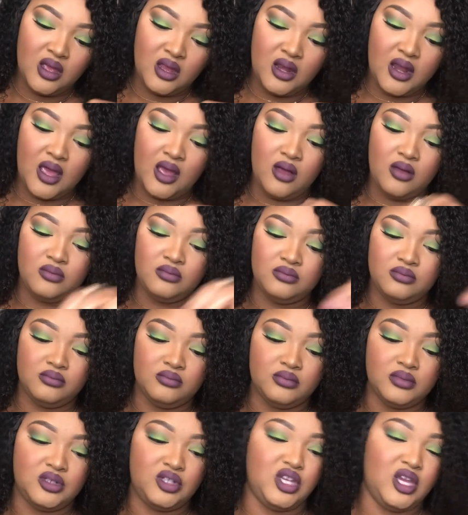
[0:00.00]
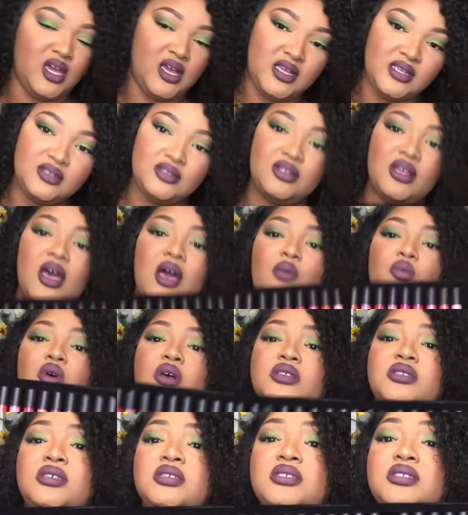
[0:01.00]
Now, yes, I
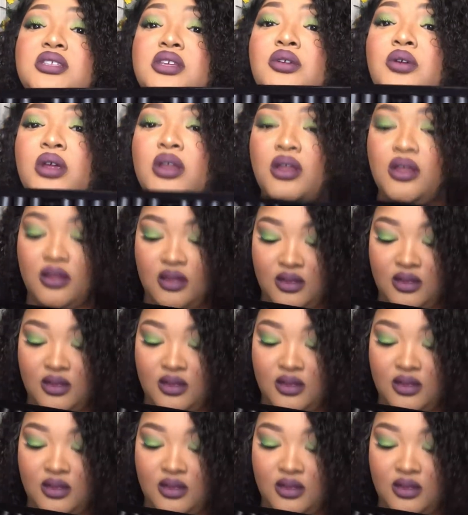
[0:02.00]
was considered.